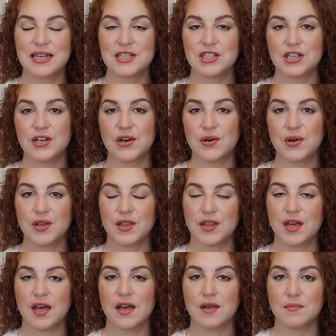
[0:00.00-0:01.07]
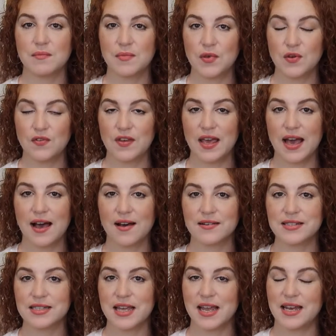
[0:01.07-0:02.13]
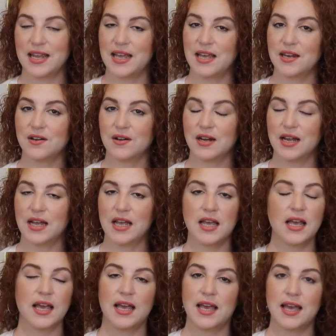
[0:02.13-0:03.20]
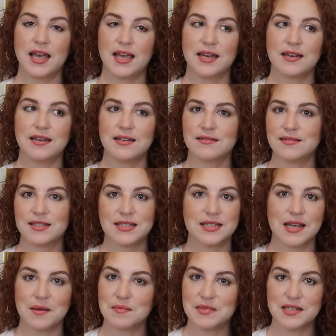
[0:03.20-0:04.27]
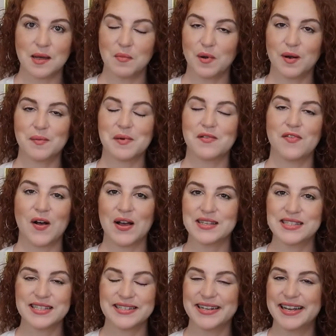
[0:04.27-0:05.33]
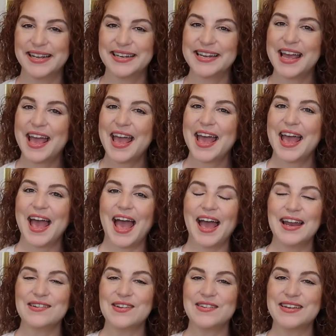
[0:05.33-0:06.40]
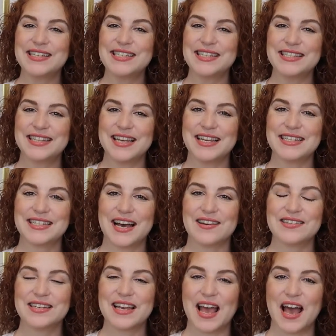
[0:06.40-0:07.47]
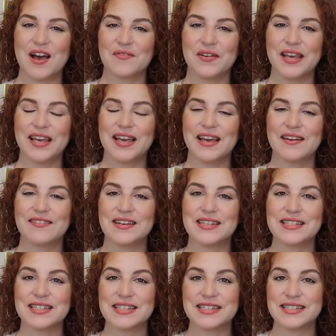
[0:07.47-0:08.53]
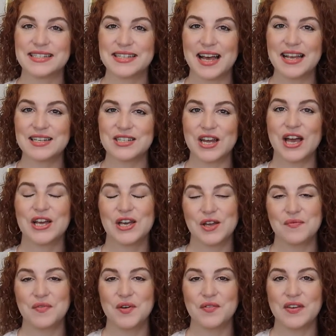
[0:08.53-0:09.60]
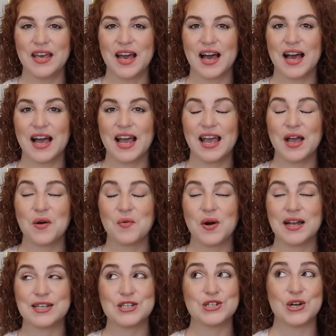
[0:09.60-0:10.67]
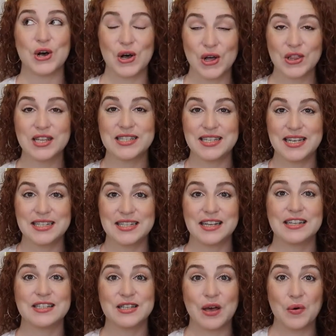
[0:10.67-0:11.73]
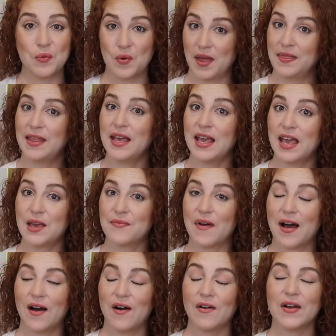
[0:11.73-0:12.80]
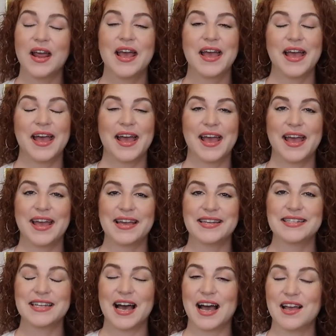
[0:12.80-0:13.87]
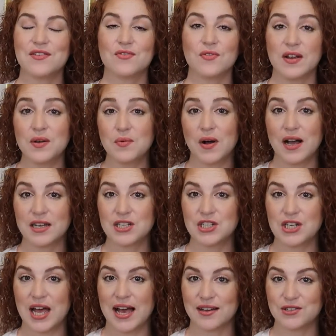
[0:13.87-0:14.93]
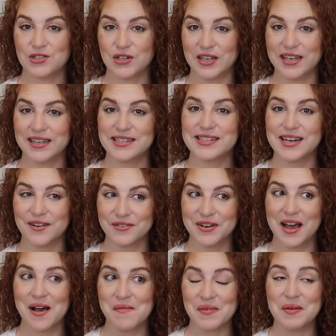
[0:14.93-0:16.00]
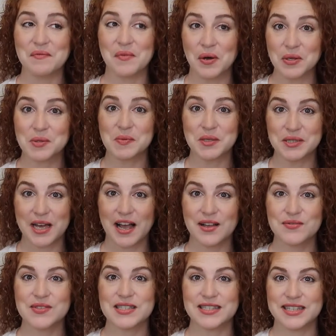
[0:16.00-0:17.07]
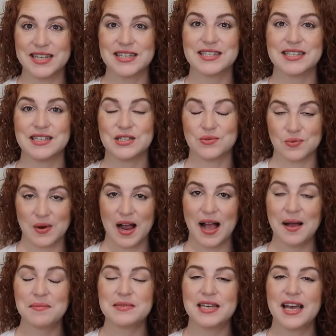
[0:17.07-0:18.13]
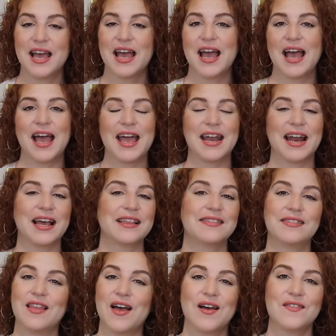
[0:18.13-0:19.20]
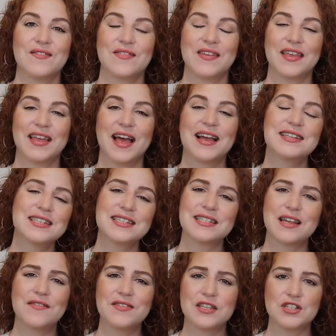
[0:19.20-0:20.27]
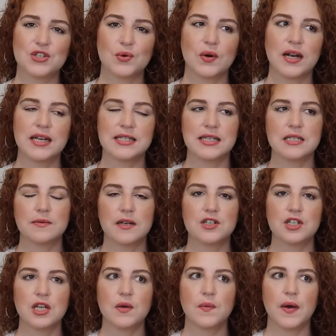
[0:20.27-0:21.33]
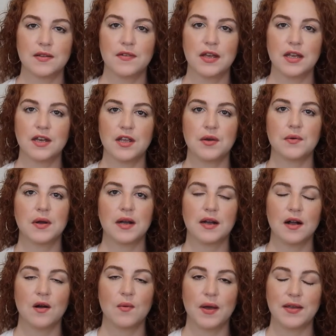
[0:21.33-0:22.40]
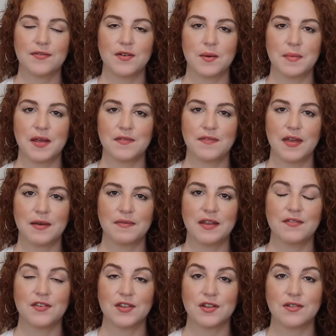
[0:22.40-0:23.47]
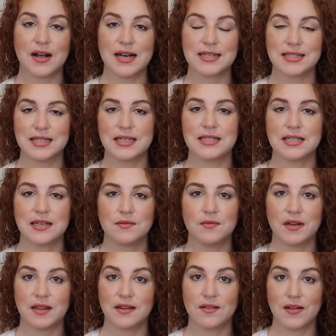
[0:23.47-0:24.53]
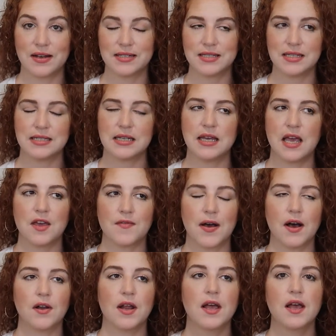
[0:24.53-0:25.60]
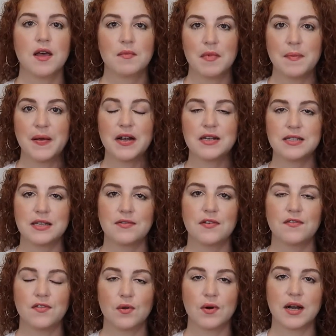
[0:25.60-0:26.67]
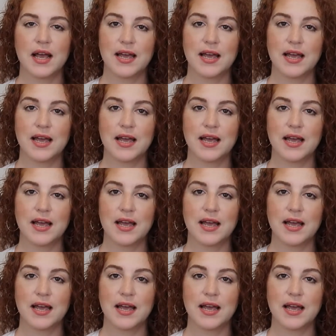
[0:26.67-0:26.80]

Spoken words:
To go to the movie house and eatery in some suburb of Austin, and we went to see Downton Abbey. It was such a good movie. I watched all the seasons when they came out, and I've rewatched actually Downton Abbey multiple times since it's wrapped. And I just love the stories, especially living in New York away from my family for the last season when the last season came out. My parents live in Florida.